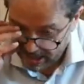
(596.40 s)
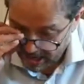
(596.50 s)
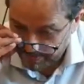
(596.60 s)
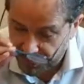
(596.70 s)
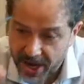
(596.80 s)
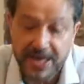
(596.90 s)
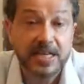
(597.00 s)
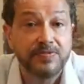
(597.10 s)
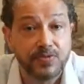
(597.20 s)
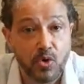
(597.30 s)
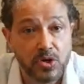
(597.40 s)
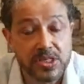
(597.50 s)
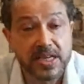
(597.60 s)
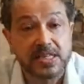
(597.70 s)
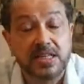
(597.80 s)
Adani,
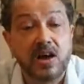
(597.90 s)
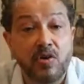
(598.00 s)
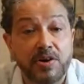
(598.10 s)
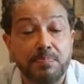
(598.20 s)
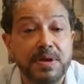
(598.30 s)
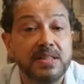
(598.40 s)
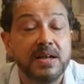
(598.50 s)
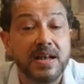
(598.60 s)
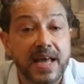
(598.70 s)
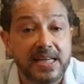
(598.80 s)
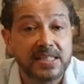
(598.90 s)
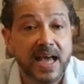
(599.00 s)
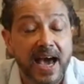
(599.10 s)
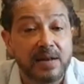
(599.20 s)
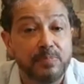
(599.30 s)
folks, is going to be the next
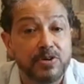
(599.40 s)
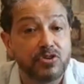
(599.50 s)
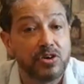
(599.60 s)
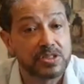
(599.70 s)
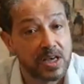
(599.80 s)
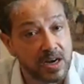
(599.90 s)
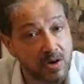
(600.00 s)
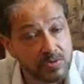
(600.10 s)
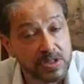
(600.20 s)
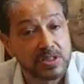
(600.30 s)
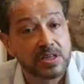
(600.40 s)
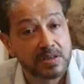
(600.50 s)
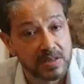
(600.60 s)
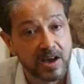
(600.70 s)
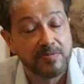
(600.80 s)
albatross around this
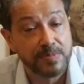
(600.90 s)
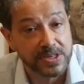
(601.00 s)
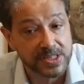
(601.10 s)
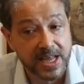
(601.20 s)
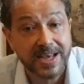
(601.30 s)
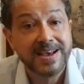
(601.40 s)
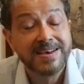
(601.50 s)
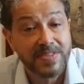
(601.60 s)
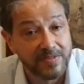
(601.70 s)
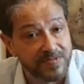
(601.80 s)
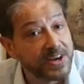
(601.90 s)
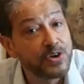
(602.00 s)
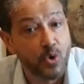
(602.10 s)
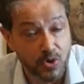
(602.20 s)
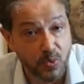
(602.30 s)
government's neck if they
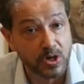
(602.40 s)
don't